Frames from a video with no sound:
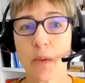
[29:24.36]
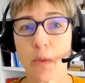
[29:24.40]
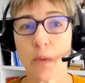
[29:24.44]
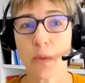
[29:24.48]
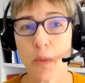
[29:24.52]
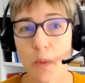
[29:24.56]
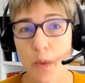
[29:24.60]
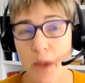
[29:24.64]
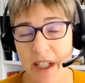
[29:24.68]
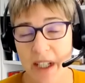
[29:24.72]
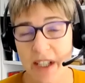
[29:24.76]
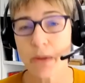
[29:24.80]

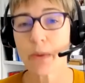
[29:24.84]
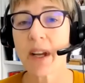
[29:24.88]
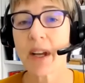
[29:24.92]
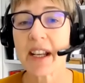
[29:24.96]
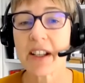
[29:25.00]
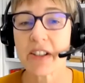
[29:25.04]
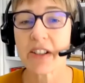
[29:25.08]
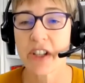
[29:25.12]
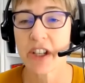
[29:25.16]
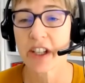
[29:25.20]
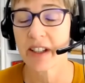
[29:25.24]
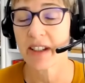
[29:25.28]

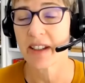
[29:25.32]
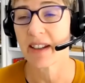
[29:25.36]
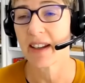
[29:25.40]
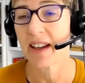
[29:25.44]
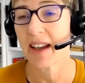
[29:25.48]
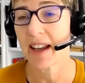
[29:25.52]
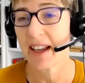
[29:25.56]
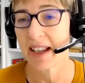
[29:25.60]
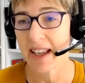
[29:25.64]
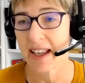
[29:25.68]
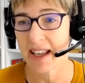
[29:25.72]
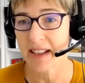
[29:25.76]
redirection,
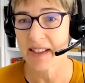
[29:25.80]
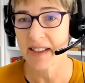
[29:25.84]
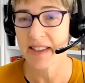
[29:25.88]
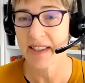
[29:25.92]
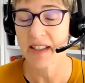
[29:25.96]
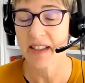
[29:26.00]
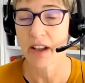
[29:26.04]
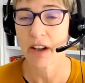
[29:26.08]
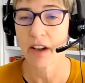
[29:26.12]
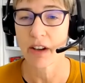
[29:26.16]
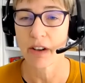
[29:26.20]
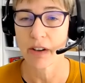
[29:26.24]
I guess,
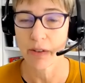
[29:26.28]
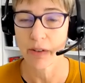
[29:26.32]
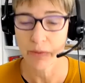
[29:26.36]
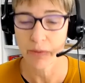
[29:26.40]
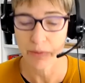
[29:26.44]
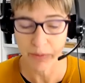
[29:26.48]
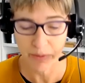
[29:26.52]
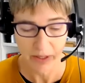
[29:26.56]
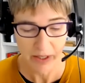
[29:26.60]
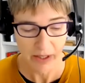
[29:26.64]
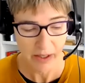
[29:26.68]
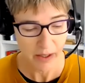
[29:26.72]

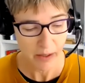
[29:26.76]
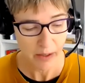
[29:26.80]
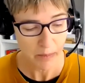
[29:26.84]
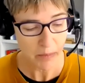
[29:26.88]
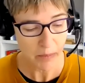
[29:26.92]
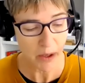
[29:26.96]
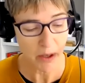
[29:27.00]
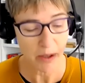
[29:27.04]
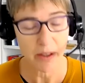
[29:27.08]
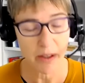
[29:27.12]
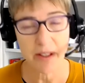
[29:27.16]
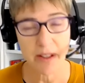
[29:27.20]
of
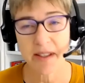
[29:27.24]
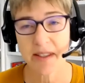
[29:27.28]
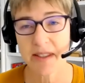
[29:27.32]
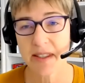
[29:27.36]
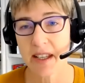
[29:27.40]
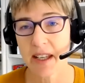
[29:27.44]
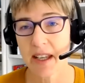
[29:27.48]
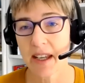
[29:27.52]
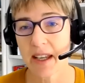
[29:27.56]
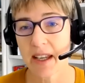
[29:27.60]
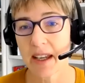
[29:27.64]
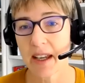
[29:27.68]

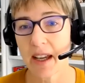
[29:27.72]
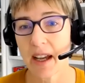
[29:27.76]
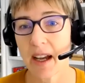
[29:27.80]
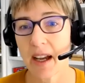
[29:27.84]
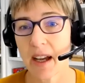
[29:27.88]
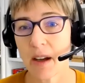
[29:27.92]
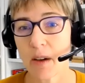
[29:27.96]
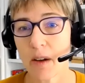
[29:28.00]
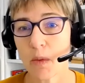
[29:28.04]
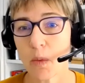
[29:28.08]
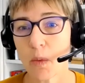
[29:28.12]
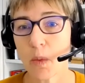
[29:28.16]
policy
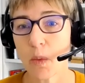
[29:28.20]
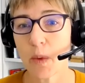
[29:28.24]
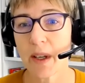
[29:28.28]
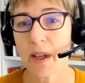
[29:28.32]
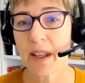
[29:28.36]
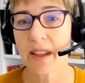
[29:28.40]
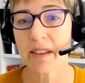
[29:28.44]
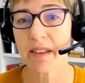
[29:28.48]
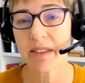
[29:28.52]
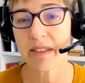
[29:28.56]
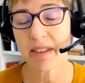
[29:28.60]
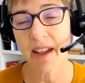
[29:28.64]

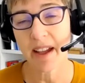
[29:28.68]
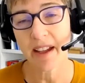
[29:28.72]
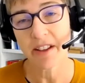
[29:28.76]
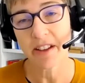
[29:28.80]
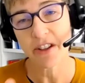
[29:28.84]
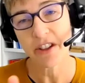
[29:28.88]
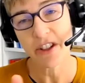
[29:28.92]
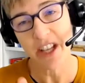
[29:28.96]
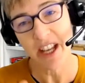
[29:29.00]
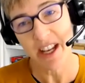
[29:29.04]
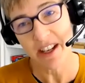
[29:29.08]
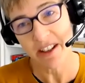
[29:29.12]
with a
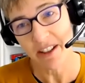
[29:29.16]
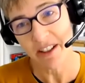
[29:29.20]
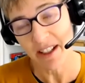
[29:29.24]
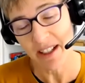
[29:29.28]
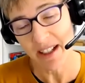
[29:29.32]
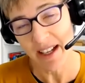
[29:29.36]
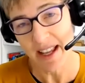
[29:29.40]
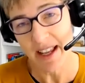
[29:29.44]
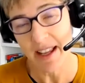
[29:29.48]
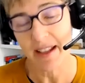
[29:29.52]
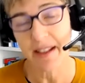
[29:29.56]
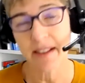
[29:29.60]
gender
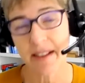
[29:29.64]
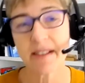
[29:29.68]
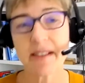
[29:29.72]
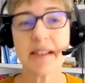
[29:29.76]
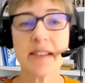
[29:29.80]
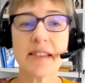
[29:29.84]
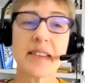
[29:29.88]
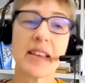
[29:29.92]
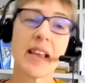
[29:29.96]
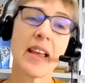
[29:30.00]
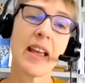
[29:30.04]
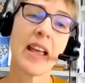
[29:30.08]

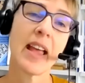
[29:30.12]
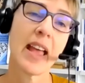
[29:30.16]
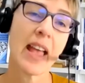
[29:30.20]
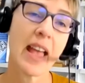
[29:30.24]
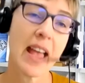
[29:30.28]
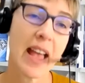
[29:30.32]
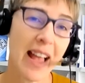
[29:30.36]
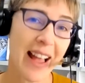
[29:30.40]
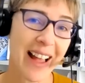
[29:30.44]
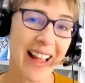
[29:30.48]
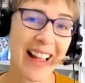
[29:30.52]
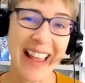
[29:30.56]
lens
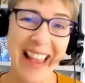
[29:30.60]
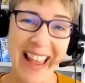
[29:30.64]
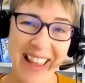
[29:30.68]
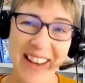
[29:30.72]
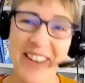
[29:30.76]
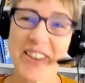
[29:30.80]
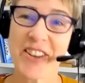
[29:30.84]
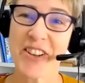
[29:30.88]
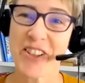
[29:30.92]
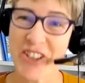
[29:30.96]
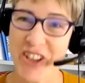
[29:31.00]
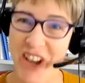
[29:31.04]

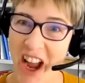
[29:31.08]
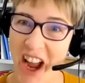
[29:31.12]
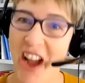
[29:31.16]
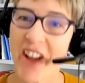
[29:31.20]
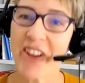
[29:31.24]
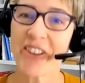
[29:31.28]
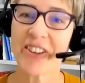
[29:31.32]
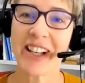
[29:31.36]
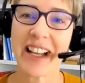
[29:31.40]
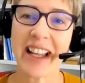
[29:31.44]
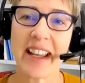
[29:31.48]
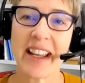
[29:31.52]
and a
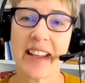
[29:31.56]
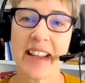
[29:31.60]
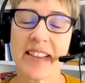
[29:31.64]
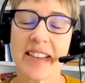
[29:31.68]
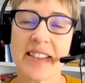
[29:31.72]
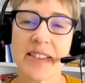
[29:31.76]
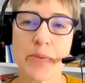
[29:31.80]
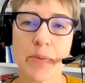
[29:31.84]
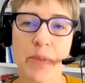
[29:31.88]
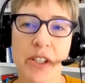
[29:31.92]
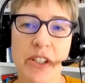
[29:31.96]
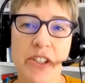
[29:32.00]
child
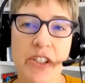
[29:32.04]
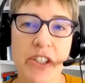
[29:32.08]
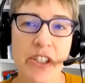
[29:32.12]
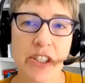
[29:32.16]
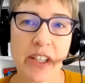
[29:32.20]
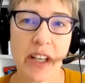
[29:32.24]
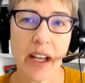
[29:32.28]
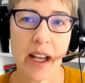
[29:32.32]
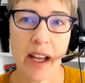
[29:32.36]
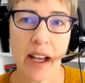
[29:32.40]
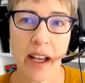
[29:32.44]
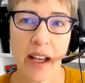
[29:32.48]
lens, which
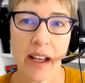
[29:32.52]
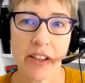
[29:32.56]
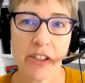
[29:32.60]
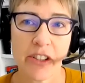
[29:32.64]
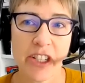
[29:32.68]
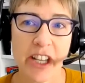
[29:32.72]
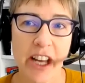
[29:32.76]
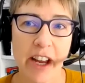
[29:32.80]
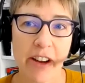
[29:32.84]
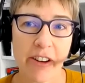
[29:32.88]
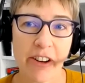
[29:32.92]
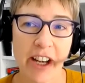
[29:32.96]

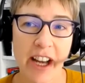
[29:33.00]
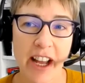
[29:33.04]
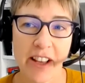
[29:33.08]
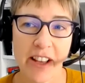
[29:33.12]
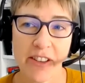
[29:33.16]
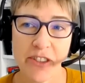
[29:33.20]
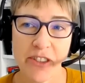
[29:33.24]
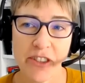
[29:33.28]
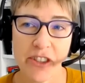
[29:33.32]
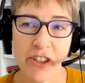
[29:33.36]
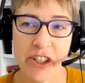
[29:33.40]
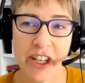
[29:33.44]
Sharon has
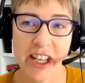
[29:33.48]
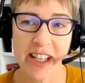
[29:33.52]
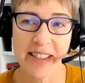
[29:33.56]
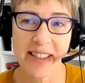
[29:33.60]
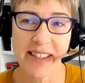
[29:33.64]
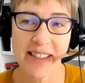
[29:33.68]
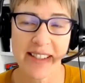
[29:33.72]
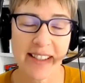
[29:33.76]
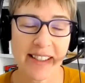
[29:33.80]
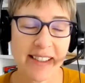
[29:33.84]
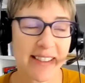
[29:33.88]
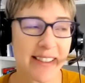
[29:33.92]

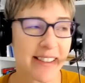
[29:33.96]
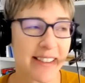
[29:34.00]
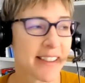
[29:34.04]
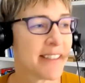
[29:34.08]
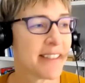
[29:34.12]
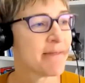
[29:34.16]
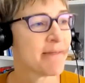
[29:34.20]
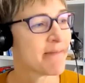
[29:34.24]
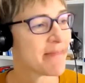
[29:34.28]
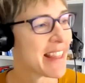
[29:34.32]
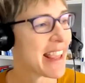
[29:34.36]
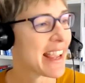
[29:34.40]
suggested.
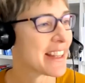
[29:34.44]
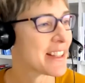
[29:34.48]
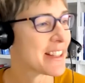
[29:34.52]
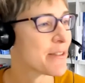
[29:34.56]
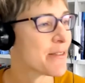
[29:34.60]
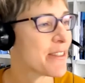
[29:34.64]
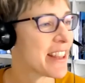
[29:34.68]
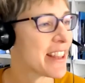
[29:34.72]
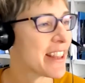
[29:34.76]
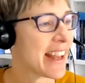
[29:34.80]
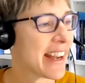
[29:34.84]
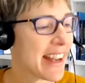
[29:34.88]
Thanks
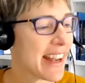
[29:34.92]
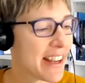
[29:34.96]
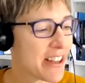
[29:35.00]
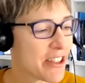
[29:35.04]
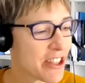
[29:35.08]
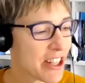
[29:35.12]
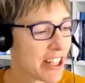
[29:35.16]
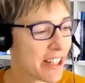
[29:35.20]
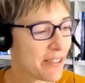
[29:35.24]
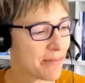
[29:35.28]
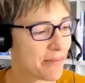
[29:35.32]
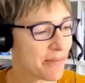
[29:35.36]
for that,
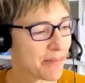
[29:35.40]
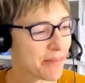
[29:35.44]
Angie.